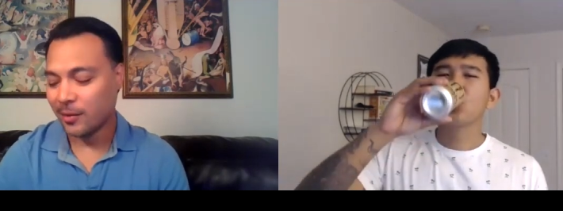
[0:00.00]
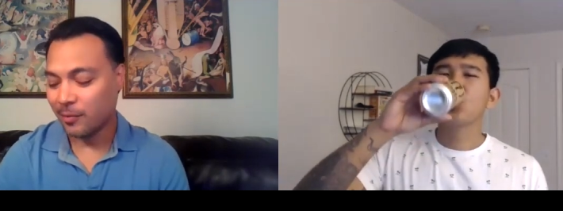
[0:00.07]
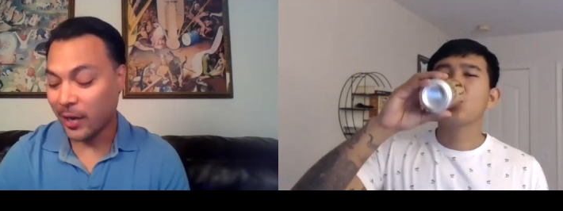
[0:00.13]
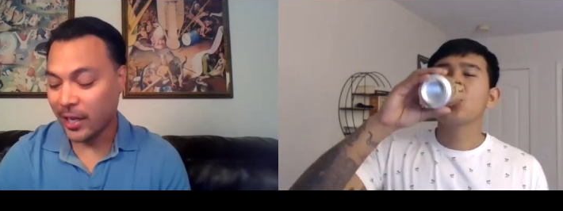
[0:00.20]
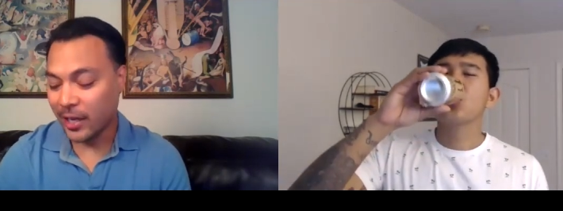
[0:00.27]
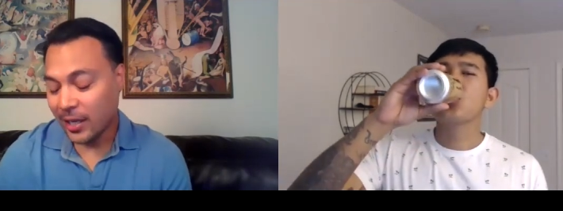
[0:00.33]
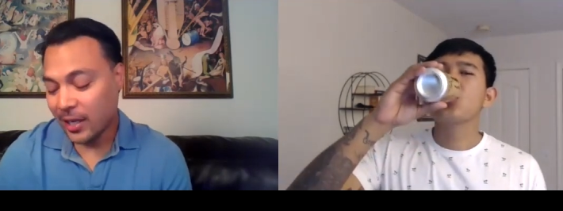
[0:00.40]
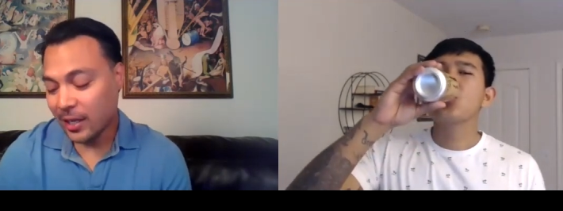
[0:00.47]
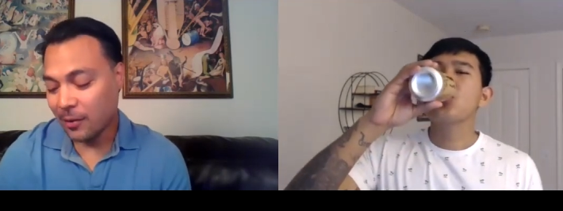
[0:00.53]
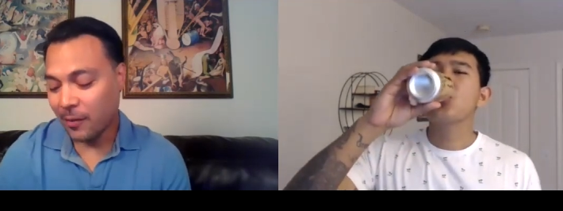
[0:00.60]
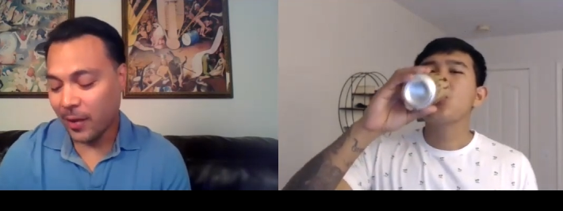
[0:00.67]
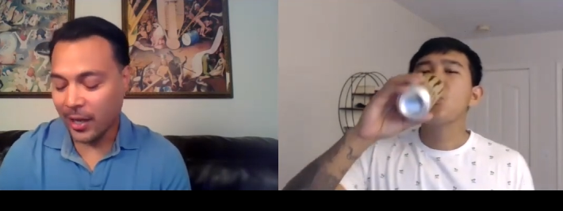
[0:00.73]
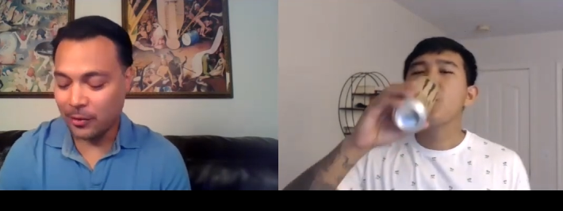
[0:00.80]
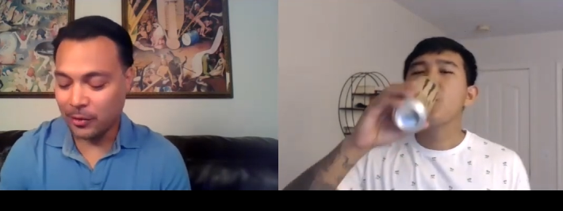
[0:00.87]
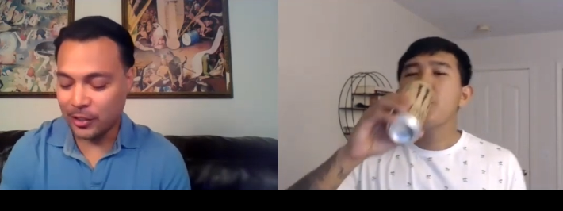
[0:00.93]
Speaker 1: But
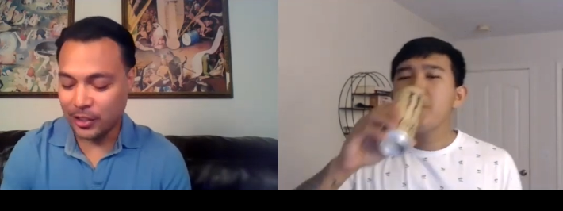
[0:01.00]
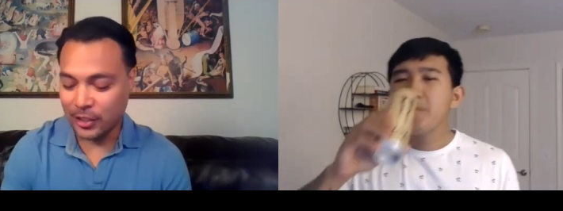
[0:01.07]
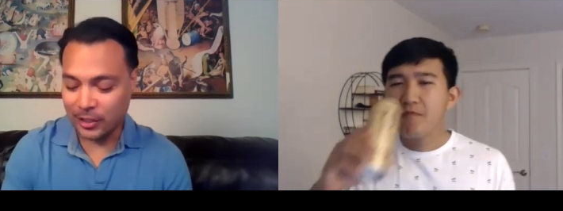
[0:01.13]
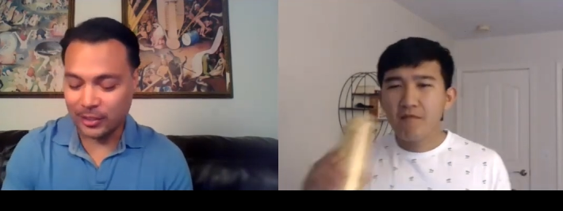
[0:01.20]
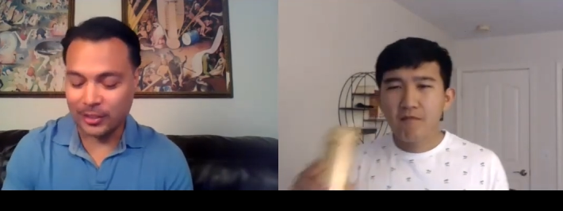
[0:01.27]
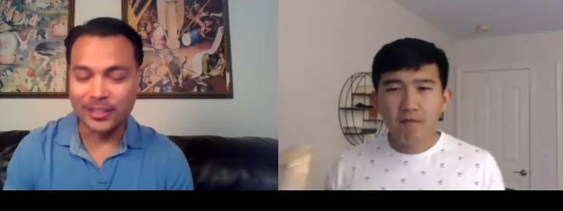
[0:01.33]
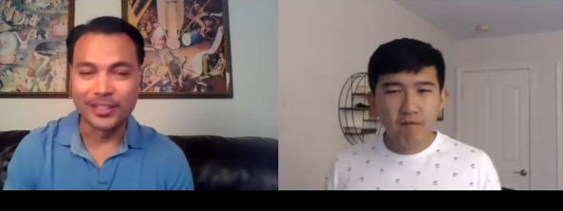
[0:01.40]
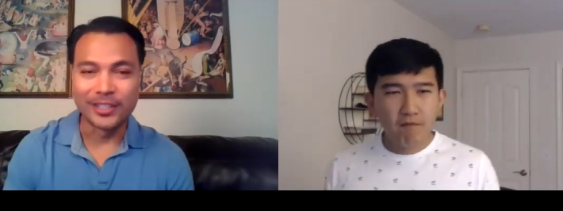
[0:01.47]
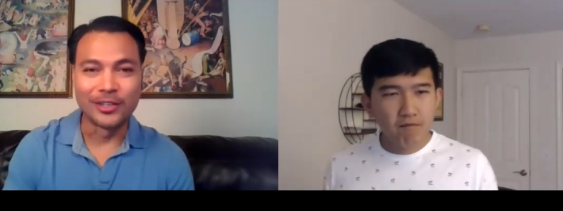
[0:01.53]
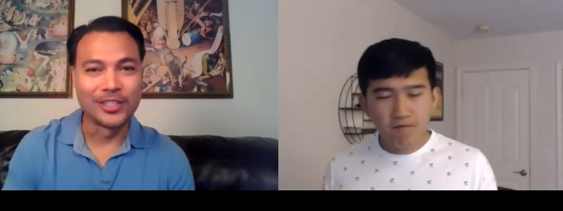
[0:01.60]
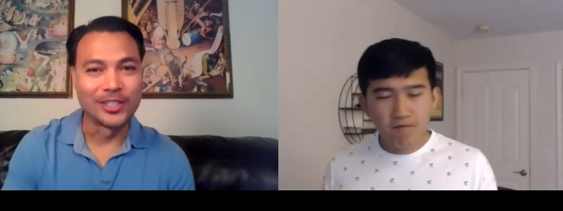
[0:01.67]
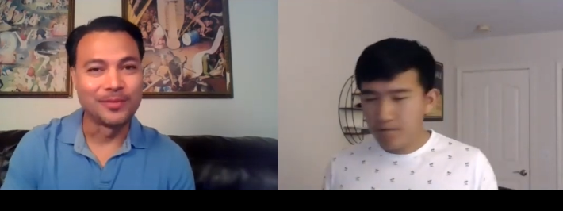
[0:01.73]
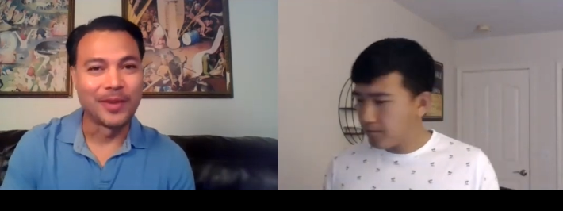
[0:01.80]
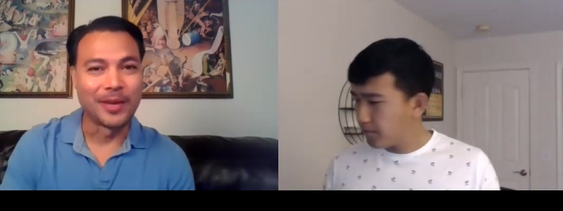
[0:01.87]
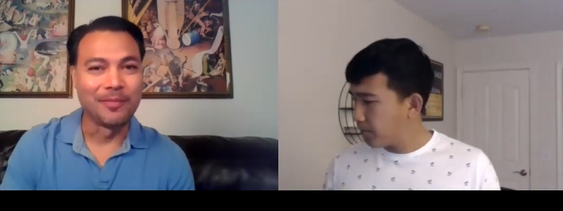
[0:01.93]
anyway, it was just, you know,
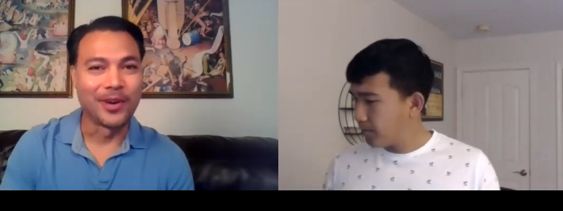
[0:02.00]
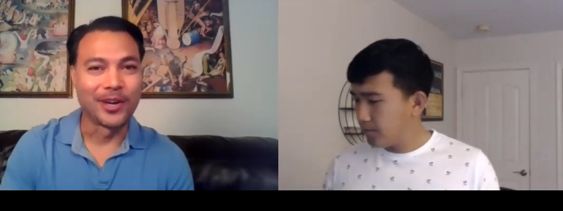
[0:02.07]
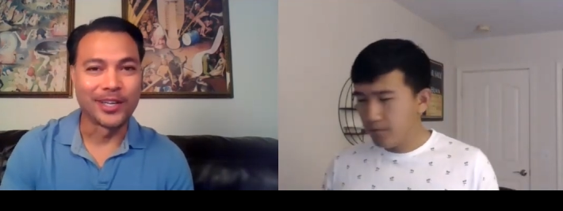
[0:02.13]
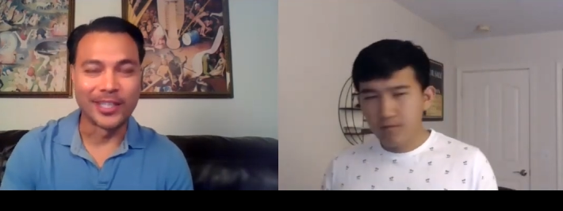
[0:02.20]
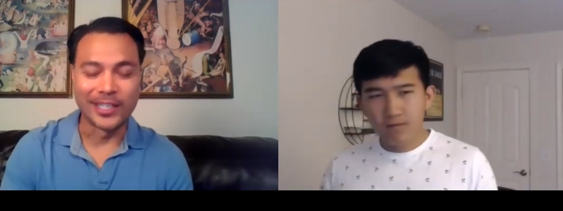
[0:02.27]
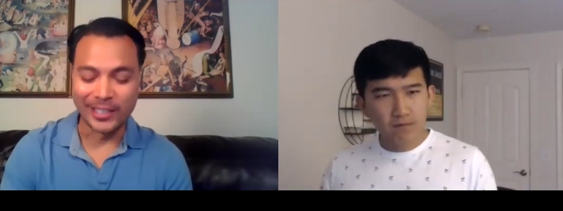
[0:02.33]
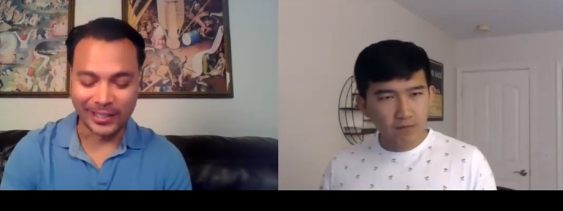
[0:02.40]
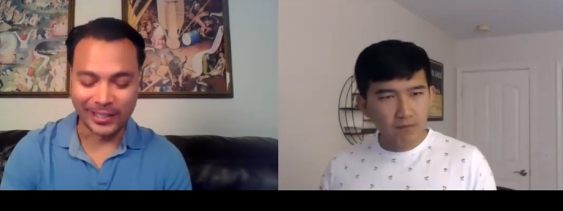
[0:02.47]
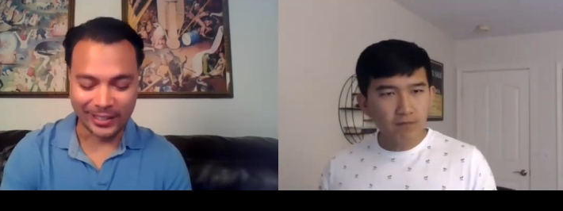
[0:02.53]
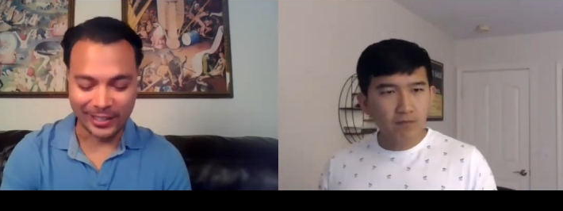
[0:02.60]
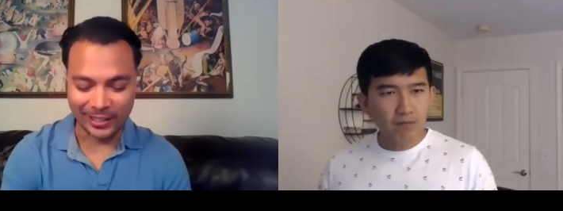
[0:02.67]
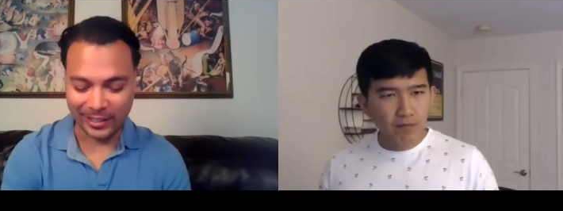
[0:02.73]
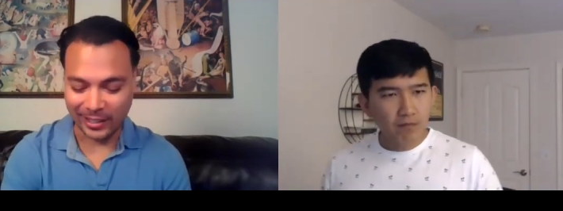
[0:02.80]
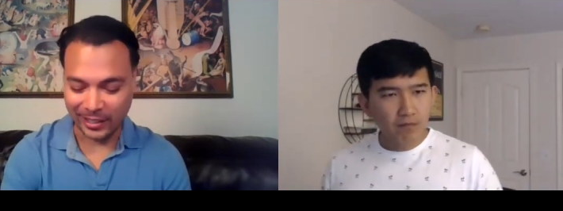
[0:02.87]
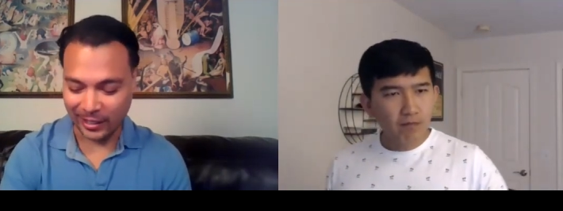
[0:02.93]
just my marketing
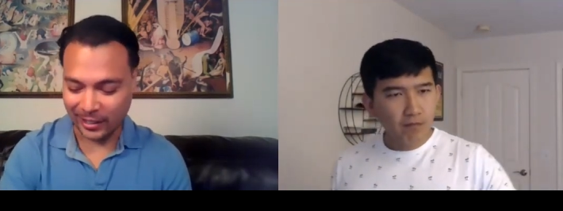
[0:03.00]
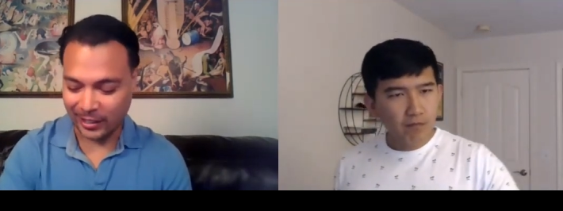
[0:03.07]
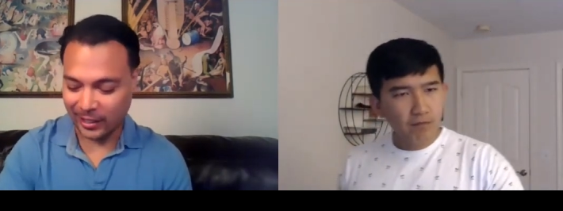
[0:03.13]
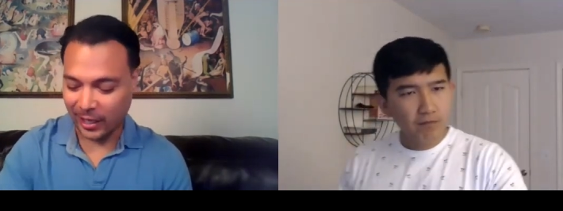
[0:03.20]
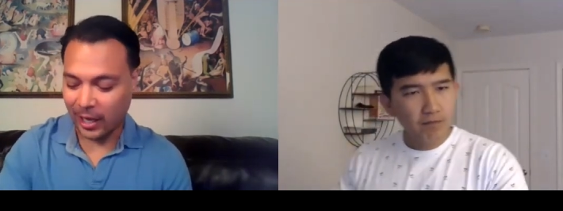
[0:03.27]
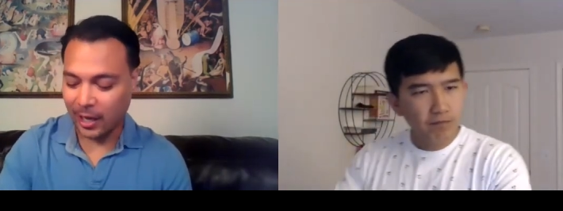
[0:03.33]
kick.